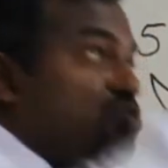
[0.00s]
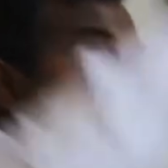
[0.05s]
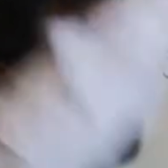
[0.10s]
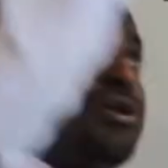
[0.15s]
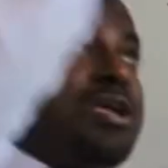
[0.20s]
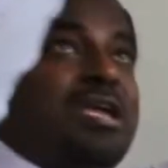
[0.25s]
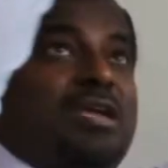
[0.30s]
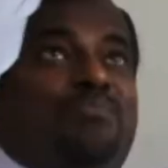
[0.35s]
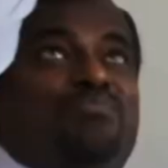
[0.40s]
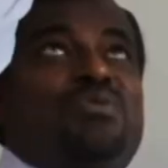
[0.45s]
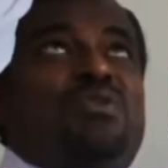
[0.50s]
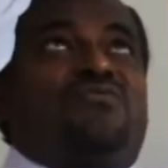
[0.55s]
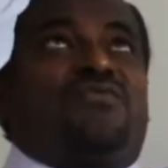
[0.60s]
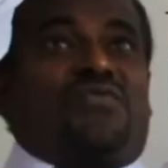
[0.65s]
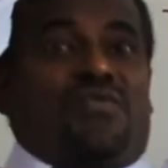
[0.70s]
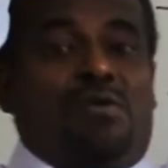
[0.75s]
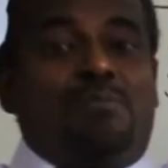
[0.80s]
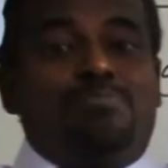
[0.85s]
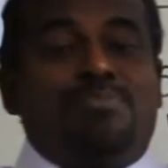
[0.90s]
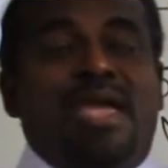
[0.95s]
three,
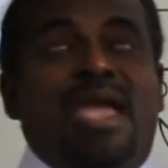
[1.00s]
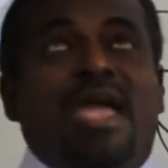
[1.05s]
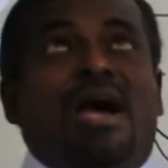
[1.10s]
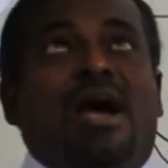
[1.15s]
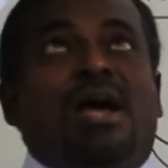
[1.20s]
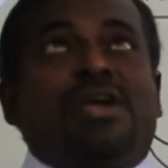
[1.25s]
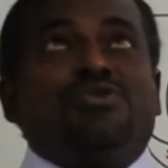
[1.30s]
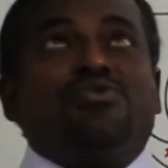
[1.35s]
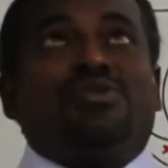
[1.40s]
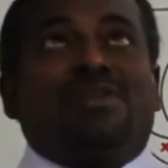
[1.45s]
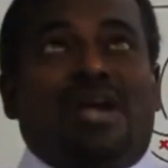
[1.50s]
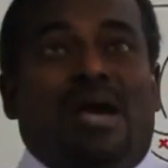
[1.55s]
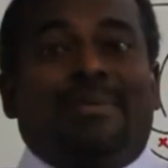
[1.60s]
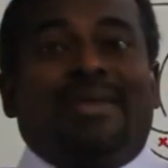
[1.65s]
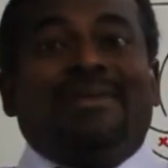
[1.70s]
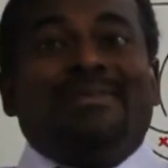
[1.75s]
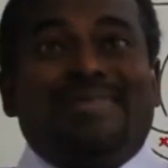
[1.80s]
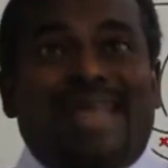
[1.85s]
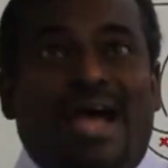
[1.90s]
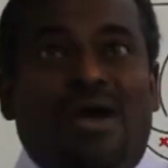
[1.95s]
from there you're
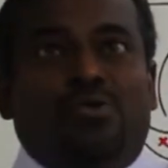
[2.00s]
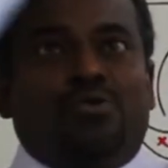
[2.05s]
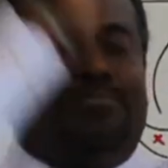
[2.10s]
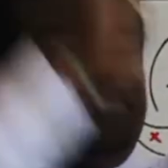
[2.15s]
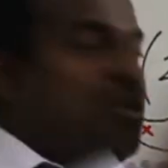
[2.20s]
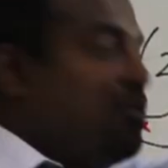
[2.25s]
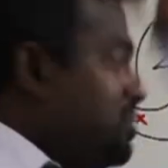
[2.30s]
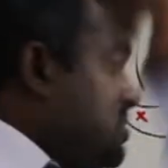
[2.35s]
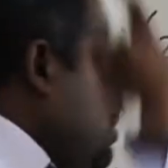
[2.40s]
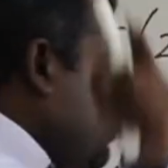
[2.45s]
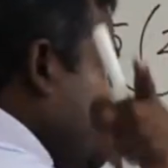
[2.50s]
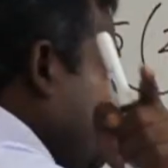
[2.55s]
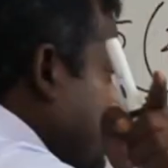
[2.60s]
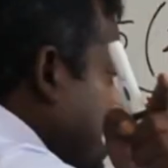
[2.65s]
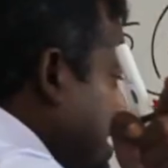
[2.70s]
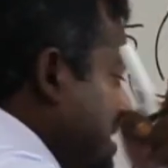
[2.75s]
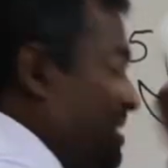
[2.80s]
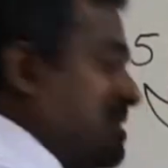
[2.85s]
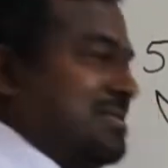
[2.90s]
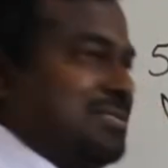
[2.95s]
coming down because of the
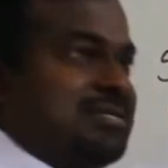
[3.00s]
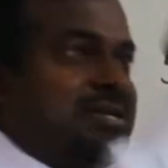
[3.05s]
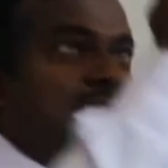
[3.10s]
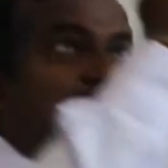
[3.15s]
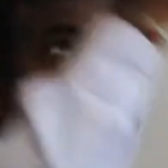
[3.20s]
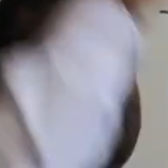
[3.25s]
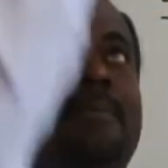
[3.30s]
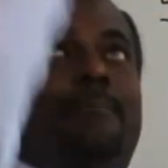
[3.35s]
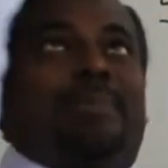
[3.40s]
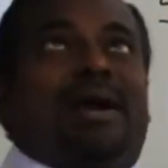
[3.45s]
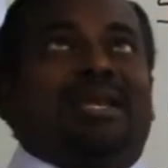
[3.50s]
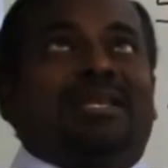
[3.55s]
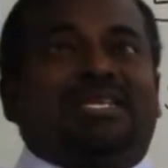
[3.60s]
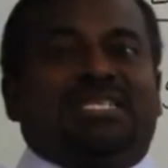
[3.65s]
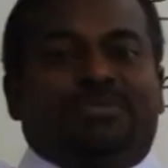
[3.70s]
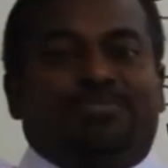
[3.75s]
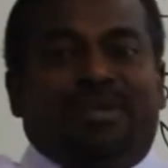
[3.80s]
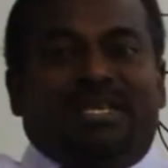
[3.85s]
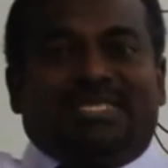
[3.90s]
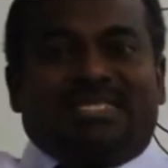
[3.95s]
minus.
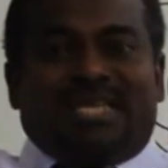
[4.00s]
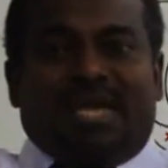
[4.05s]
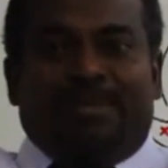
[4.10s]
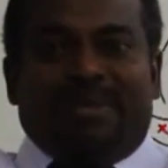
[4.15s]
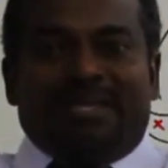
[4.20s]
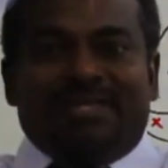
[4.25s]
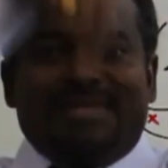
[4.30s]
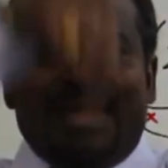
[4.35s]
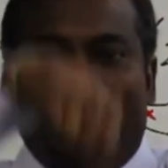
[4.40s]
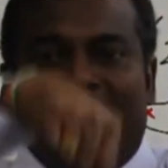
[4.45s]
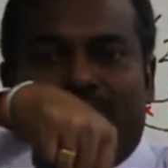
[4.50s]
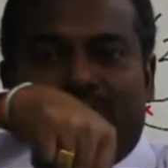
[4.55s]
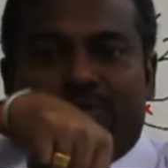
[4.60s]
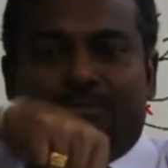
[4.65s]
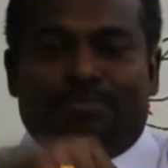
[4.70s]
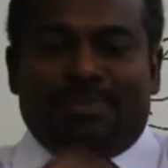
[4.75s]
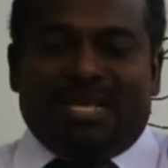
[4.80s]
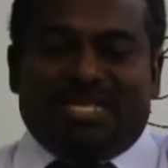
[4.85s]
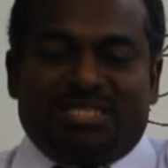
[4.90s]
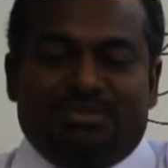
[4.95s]
Minus means coming
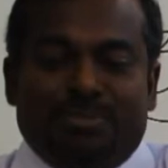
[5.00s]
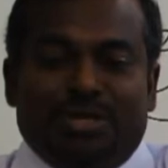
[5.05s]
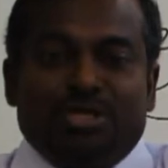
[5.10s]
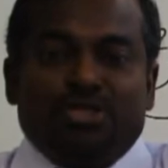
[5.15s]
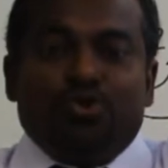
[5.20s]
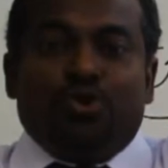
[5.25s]
down. Plus means